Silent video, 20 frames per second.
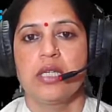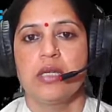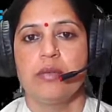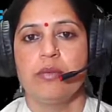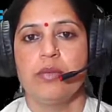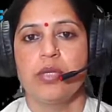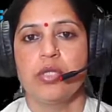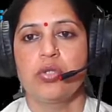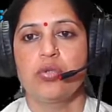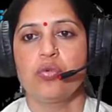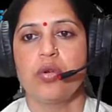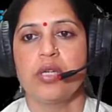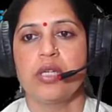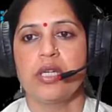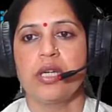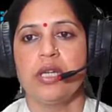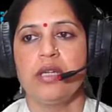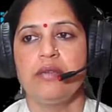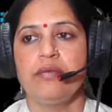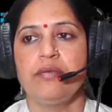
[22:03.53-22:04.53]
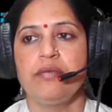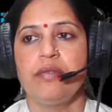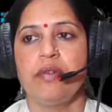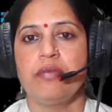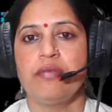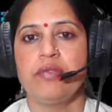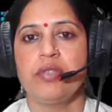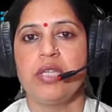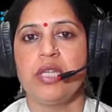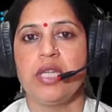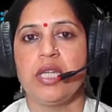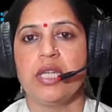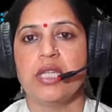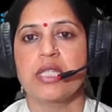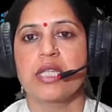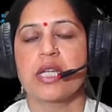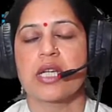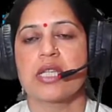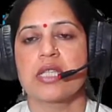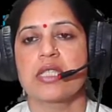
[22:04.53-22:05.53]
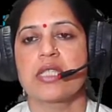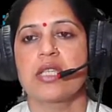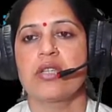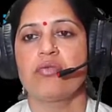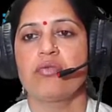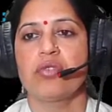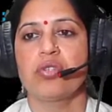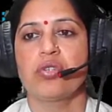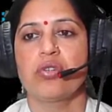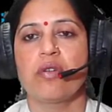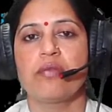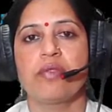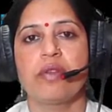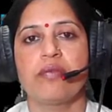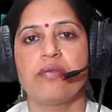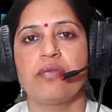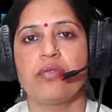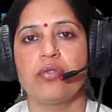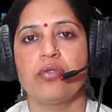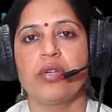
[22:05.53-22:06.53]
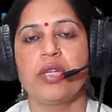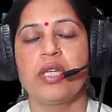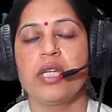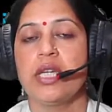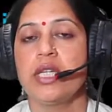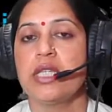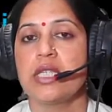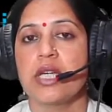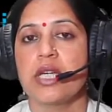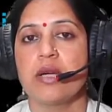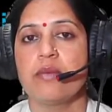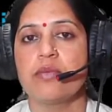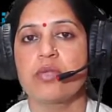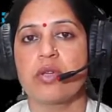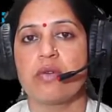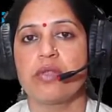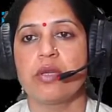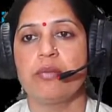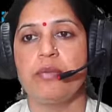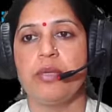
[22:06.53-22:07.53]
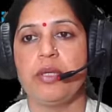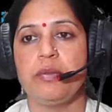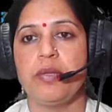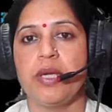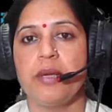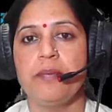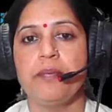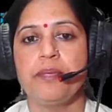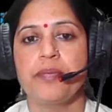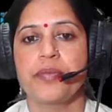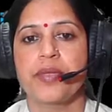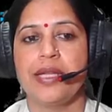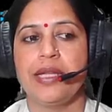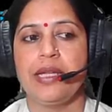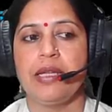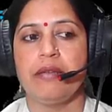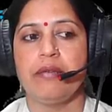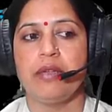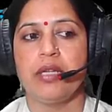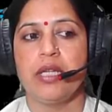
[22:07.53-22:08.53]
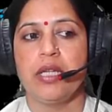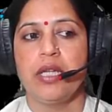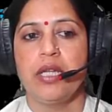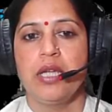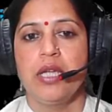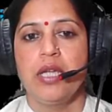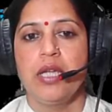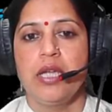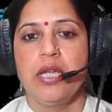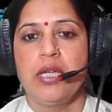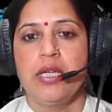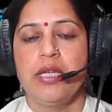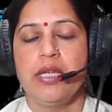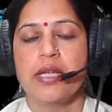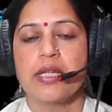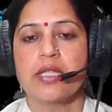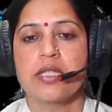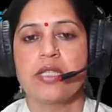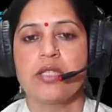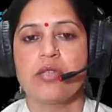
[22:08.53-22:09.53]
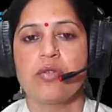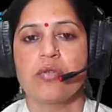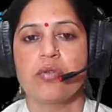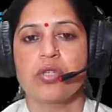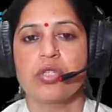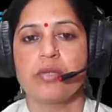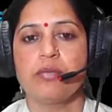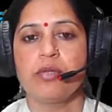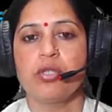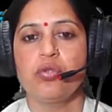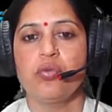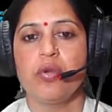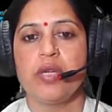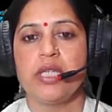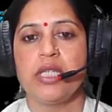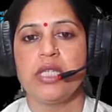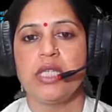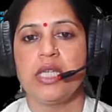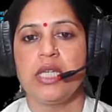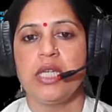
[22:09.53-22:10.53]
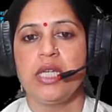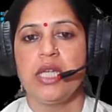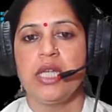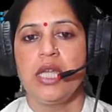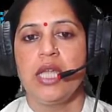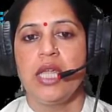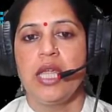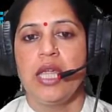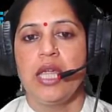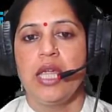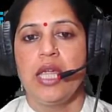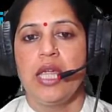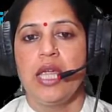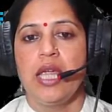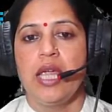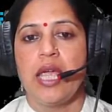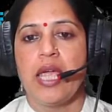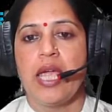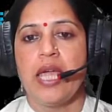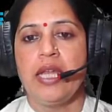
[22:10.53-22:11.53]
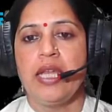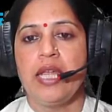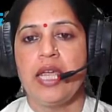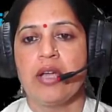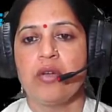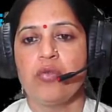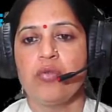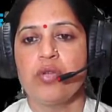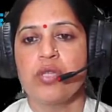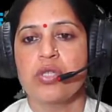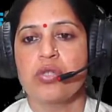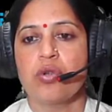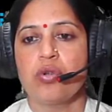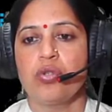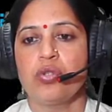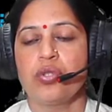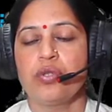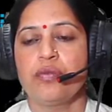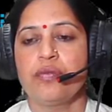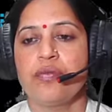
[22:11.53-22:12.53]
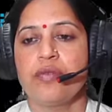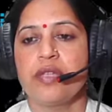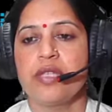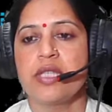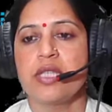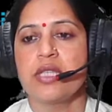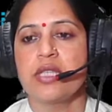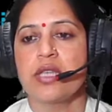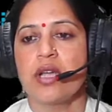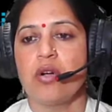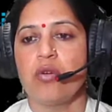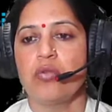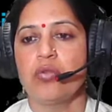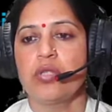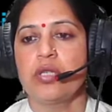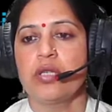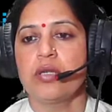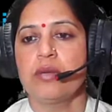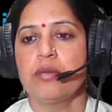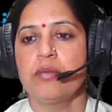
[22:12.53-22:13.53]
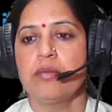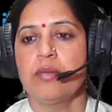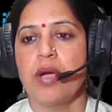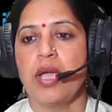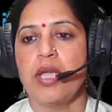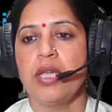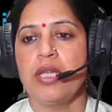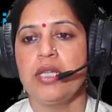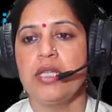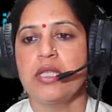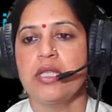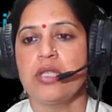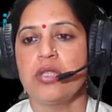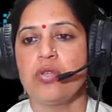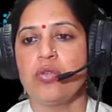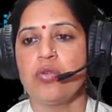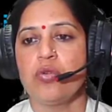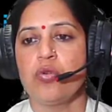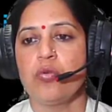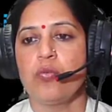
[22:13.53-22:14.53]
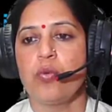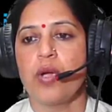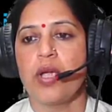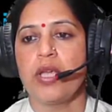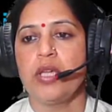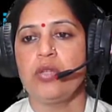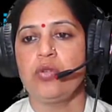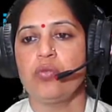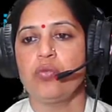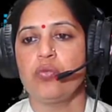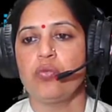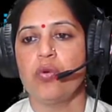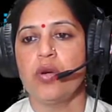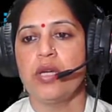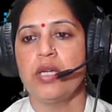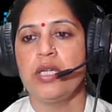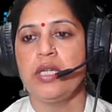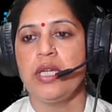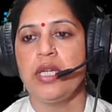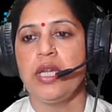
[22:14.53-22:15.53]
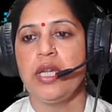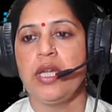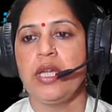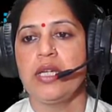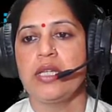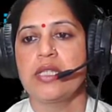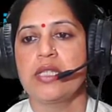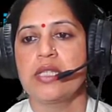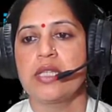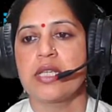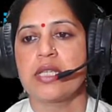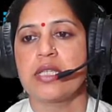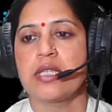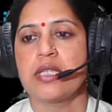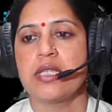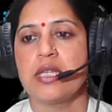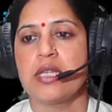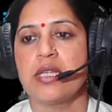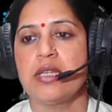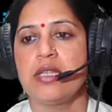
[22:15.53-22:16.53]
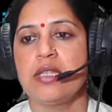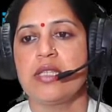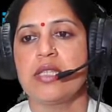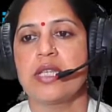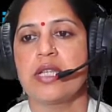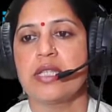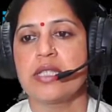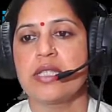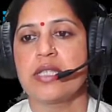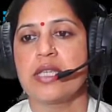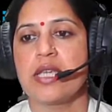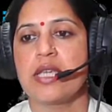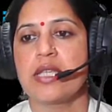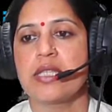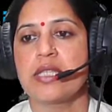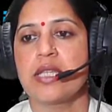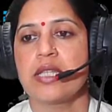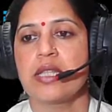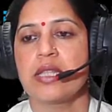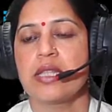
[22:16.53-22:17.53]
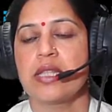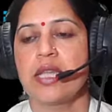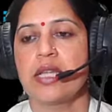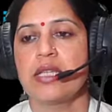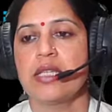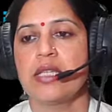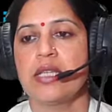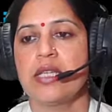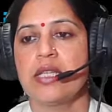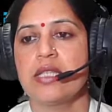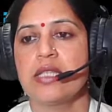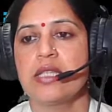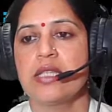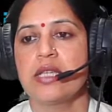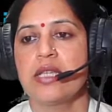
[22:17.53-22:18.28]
But 250 is the concentration of the fluorine in terms of the ppm level. Next is your question number 20. An aqueous solution freezes out minus 0.186 degrees Celsius, that is